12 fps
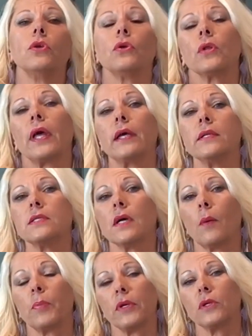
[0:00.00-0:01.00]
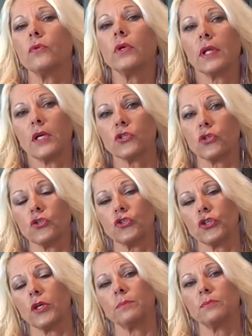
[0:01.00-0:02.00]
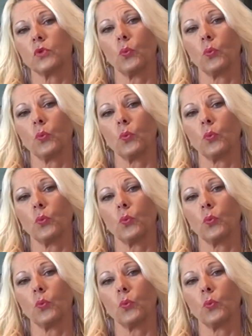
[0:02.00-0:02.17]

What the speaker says: you'll end up in a relationship